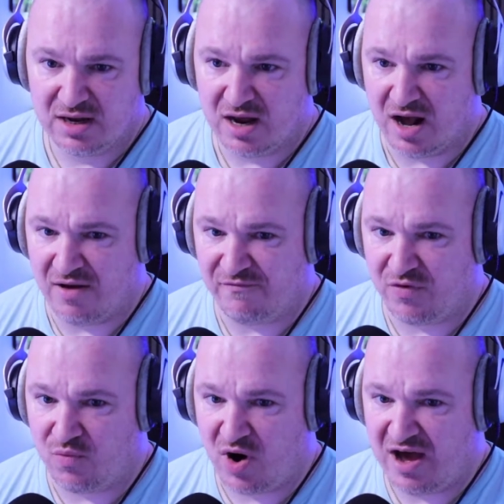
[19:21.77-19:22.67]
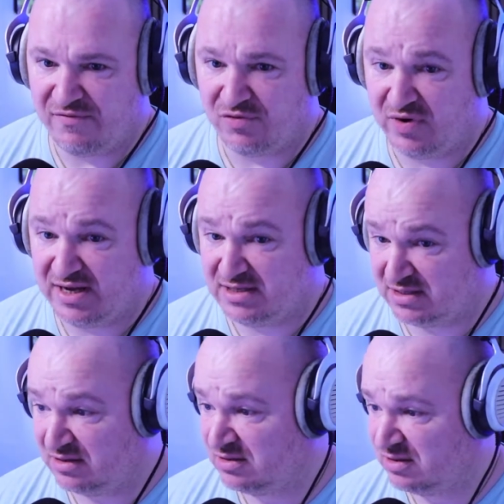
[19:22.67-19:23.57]
And for whatever
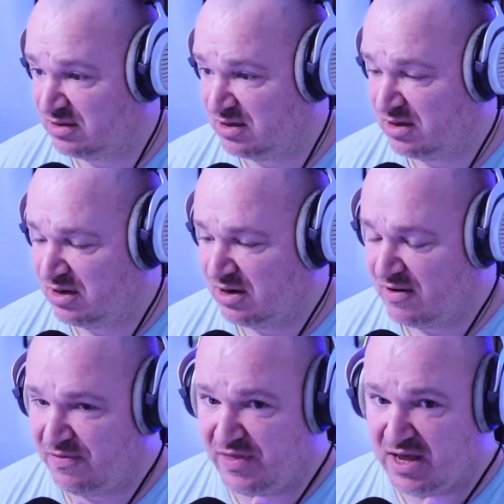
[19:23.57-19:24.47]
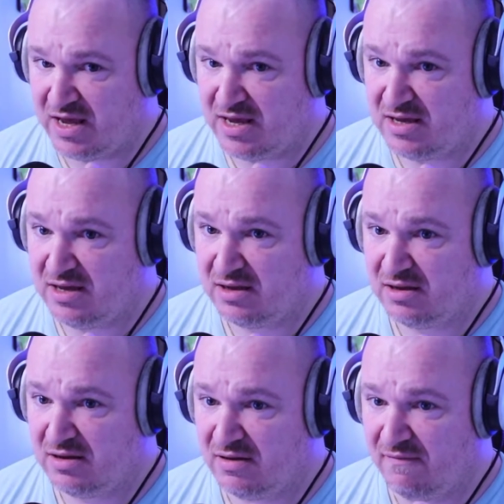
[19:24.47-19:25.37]
reason, the
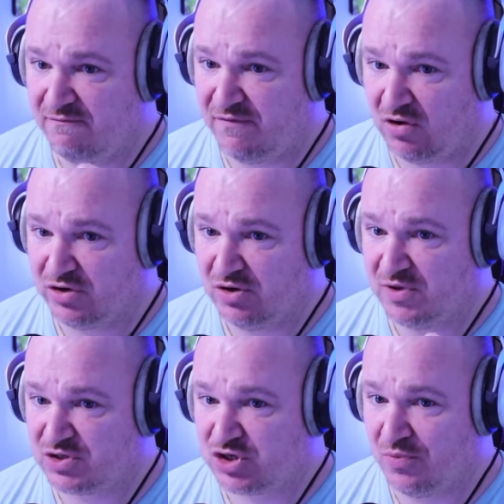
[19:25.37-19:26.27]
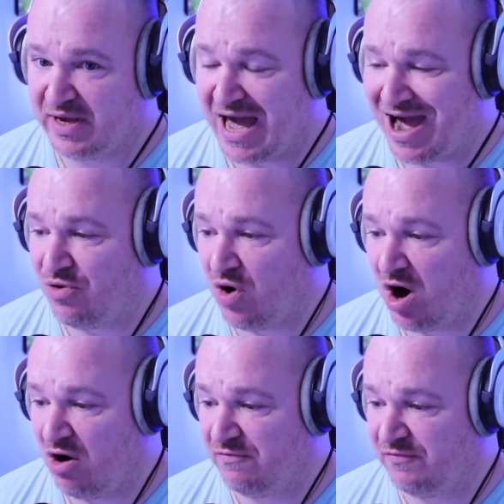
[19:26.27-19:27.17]
volume that's coming out
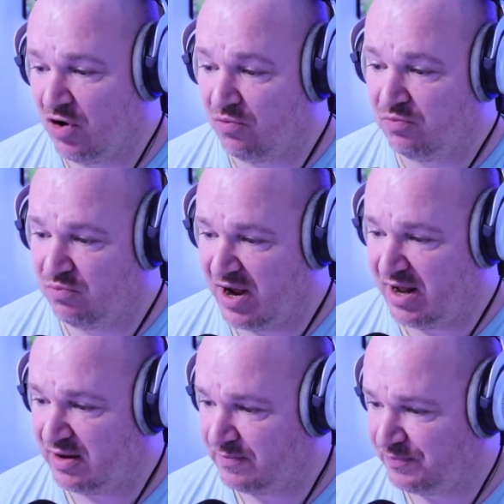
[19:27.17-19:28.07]
of, or where